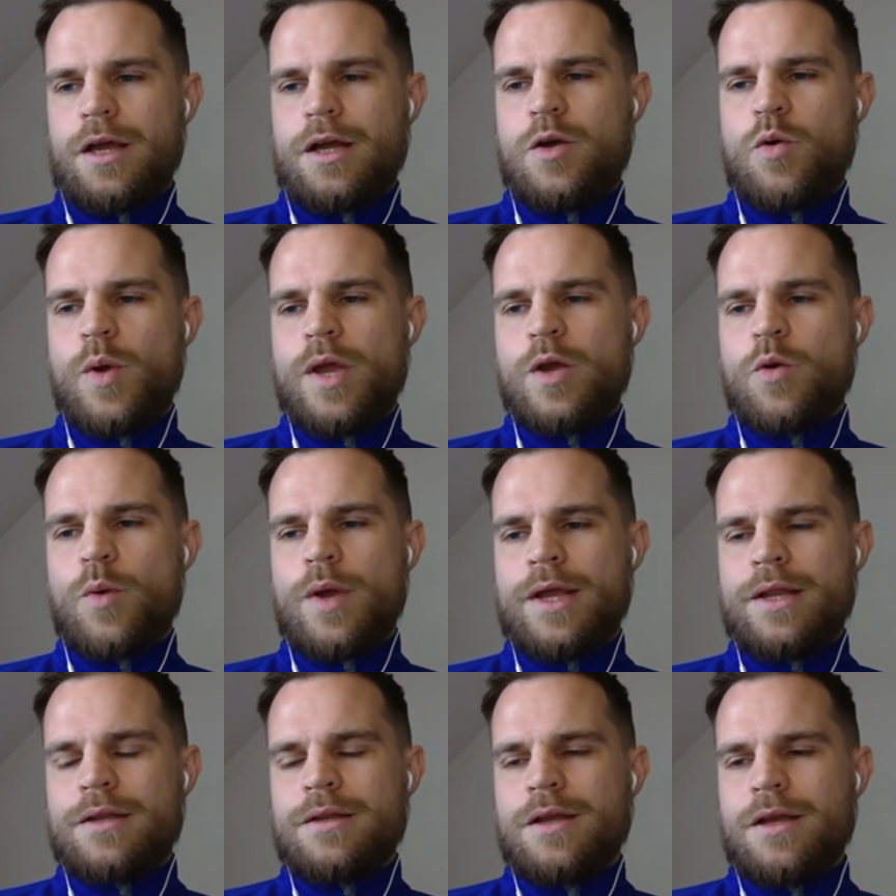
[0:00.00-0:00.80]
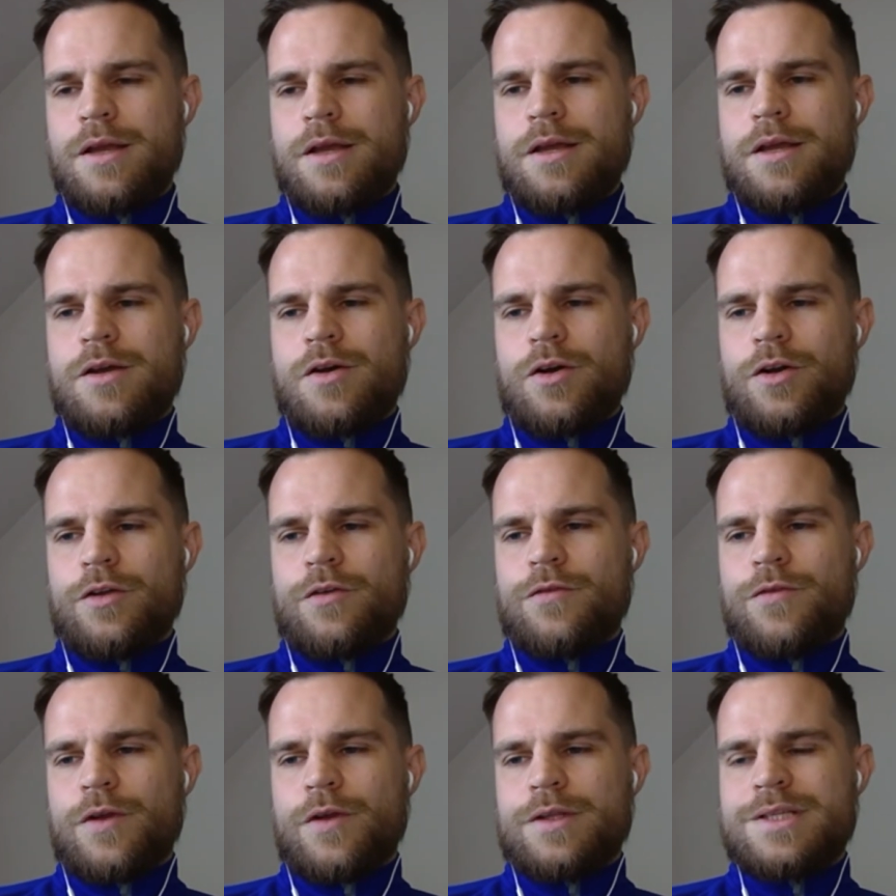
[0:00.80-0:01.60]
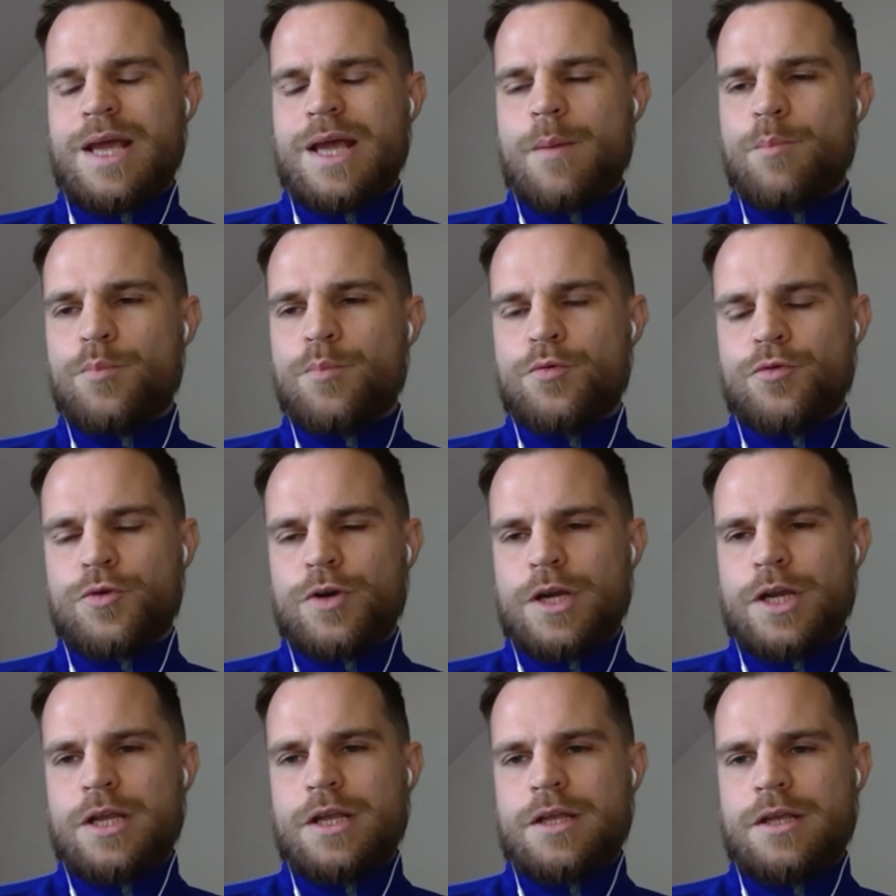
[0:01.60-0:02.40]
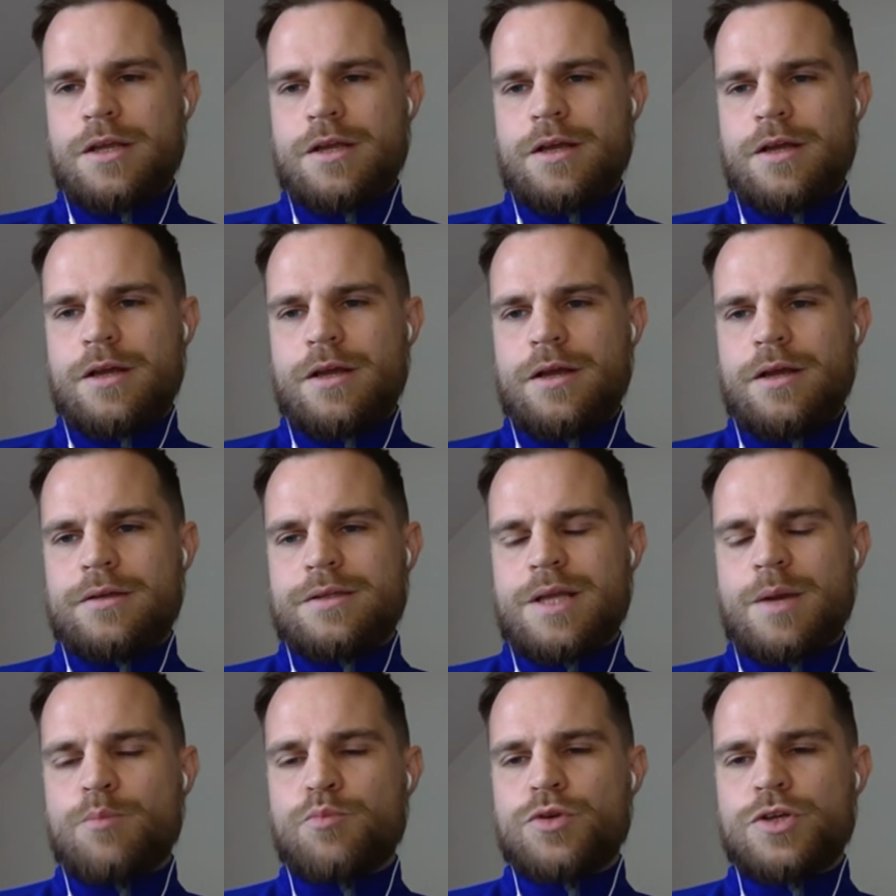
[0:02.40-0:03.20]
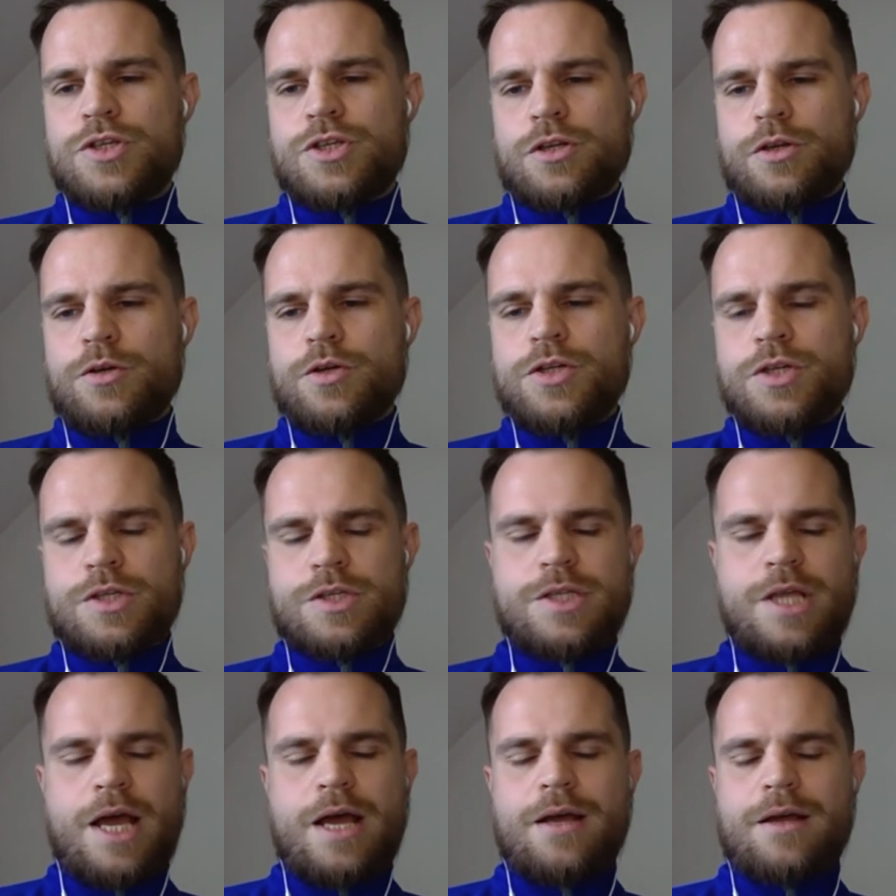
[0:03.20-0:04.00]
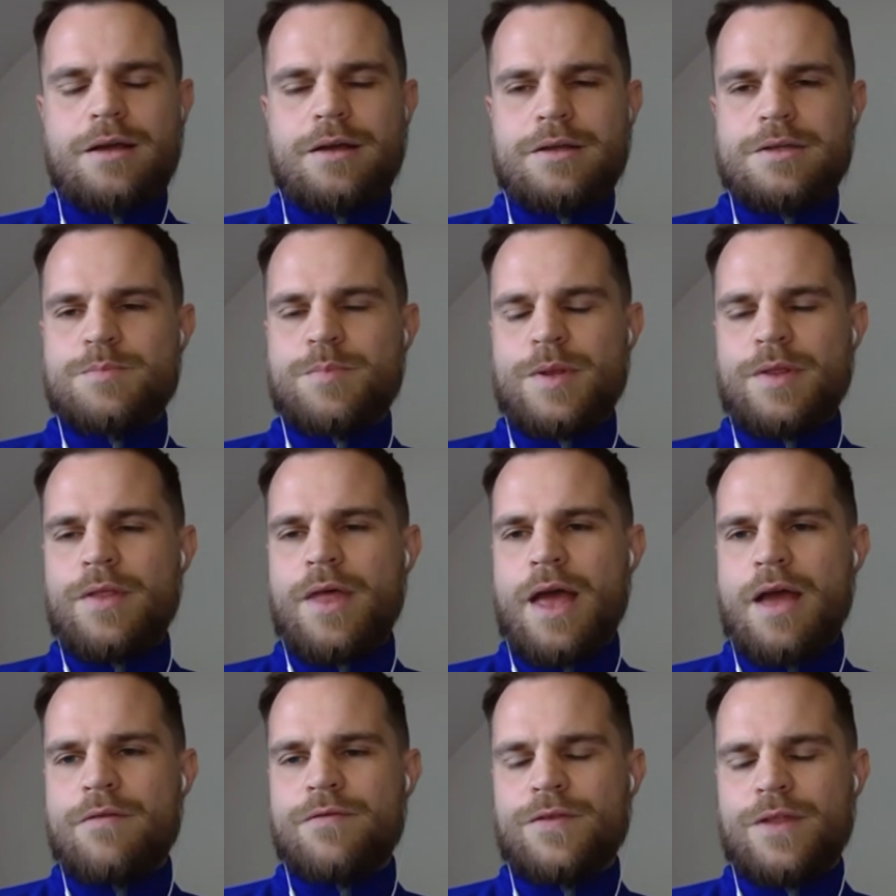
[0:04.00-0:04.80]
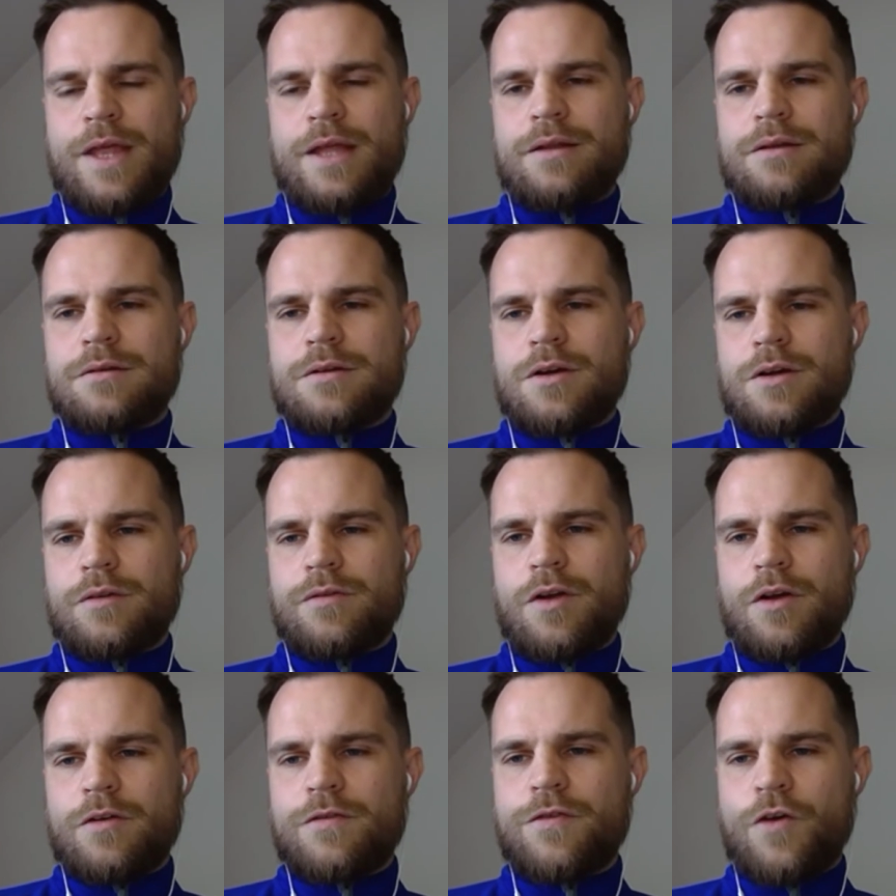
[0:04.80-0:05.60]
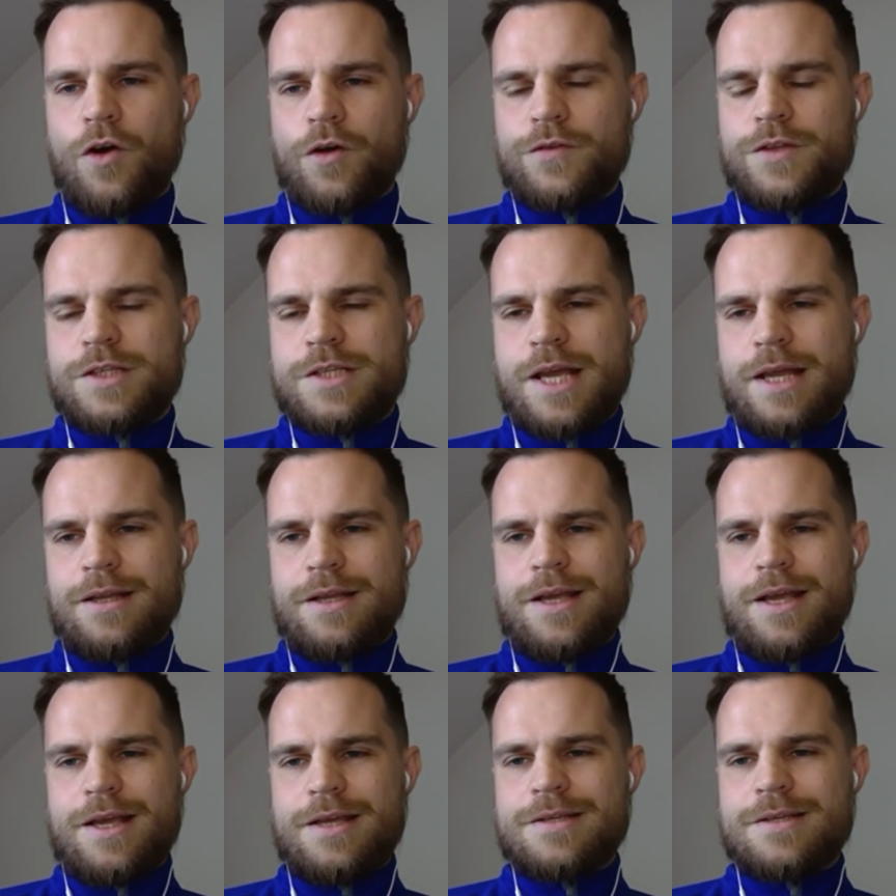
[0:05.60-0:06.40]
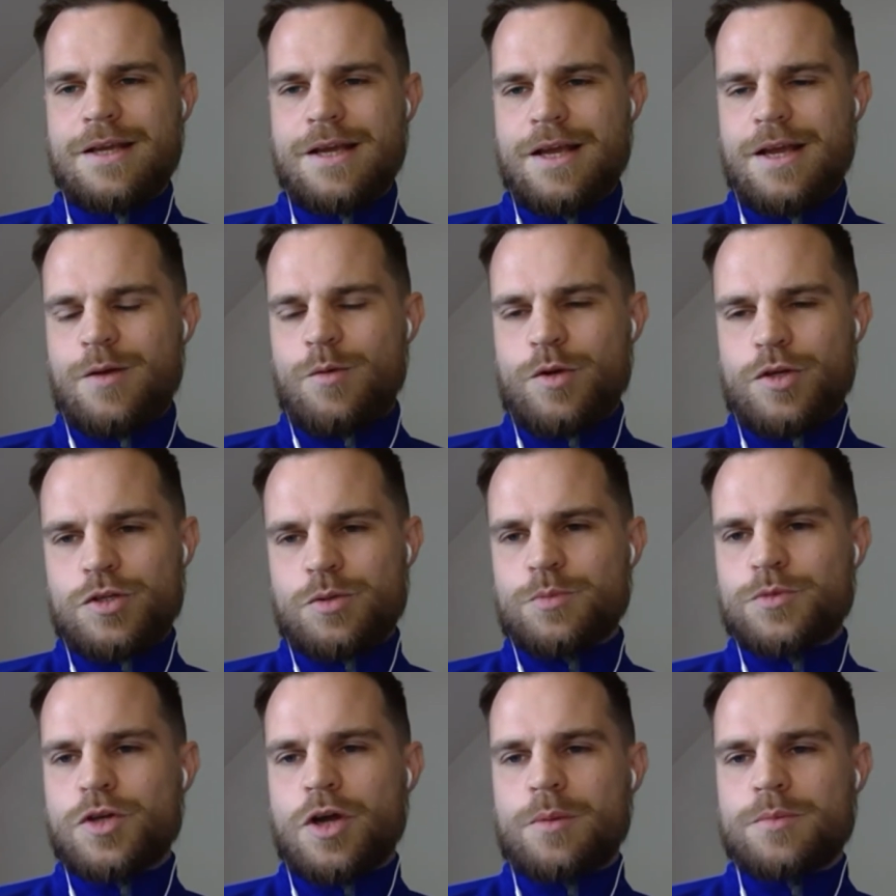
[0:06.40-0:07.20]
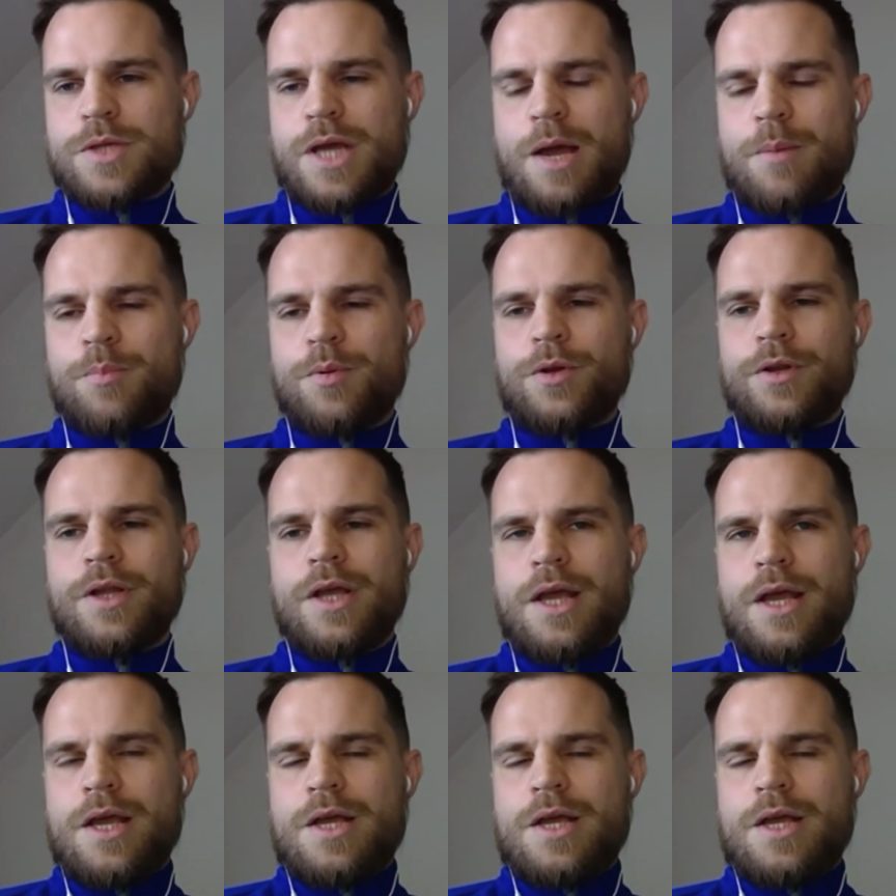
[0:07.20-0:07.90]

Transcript: quick win kind of temporary solutions that has been there for then kind of like 5 to 10 years, which sometimes happen.